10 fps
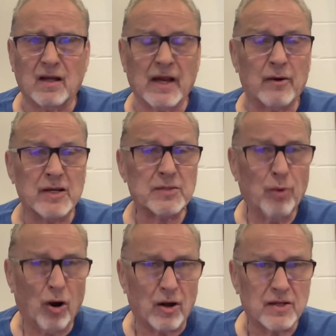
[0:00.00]
Larry
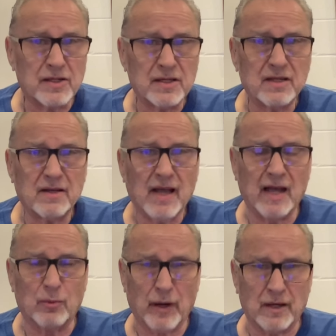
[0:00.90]
Sparks
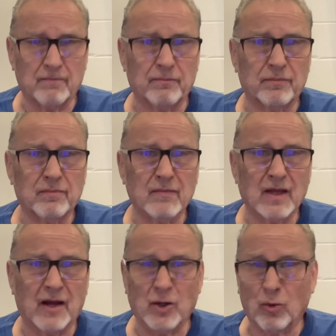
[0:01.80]
had written.
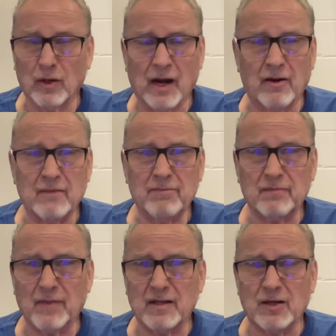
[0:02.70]
I know Larry,
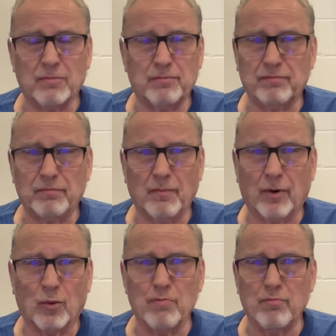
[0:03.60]
he's a
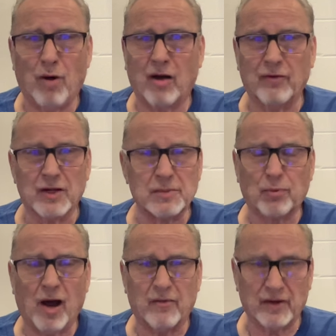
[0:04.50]
marvelous
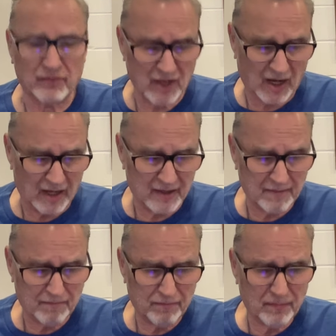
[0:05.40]
prophet of God.
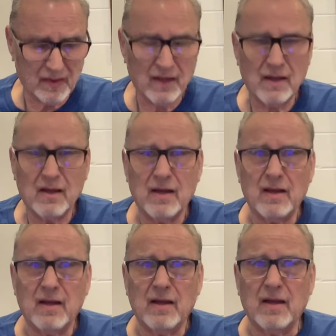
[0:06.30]

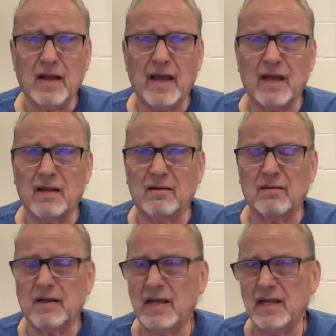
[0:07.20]
And
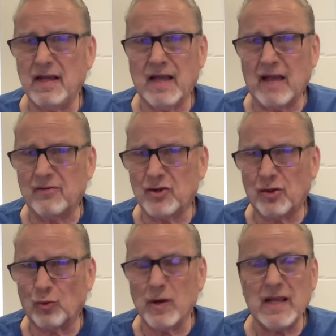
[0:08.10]
he gave
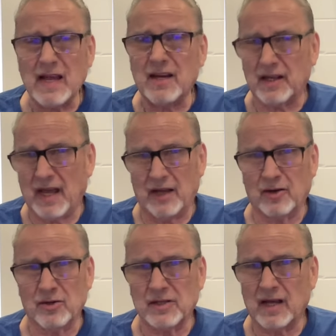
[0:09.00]
3
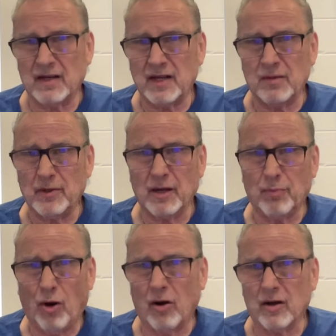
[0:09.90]
indicators that need to be a
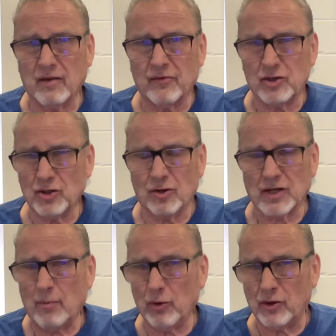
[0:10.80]
part of the church.
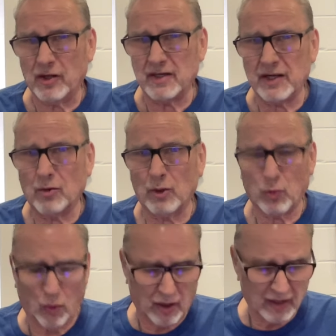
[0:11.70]
I'm only going to deal
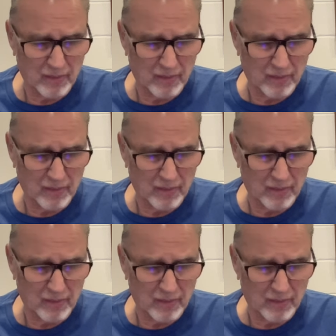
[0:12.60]
with one.